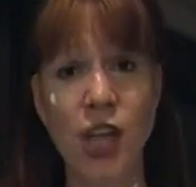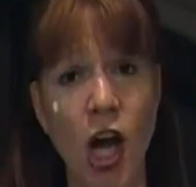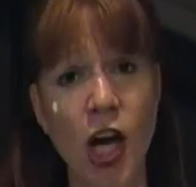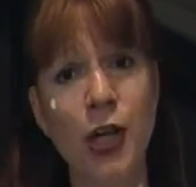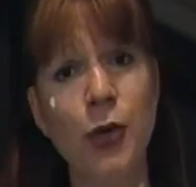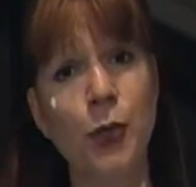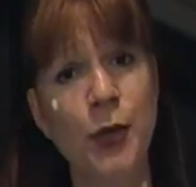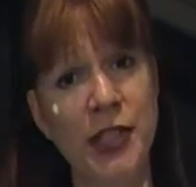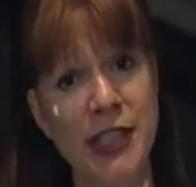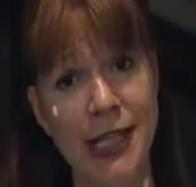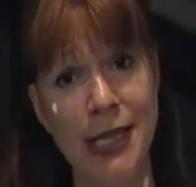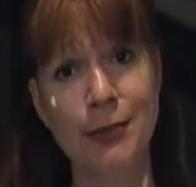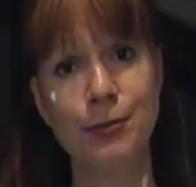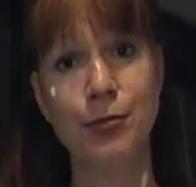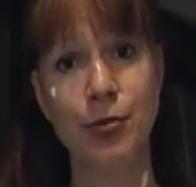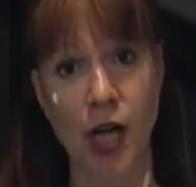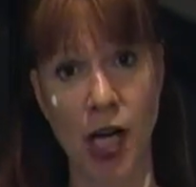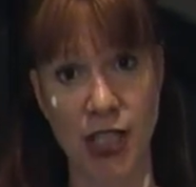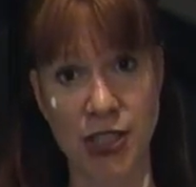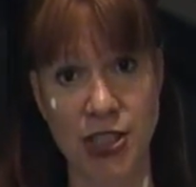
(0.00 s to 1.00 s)
not a
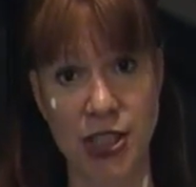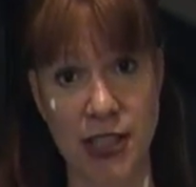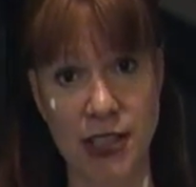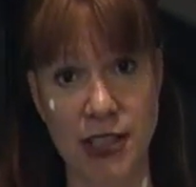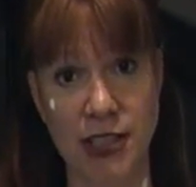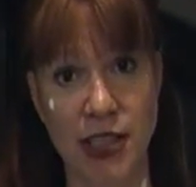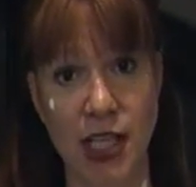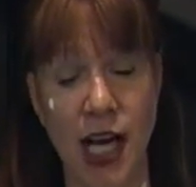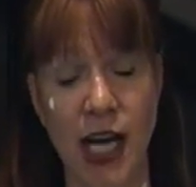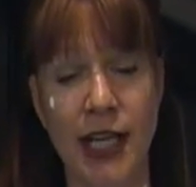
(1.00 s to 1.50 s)
weekend project.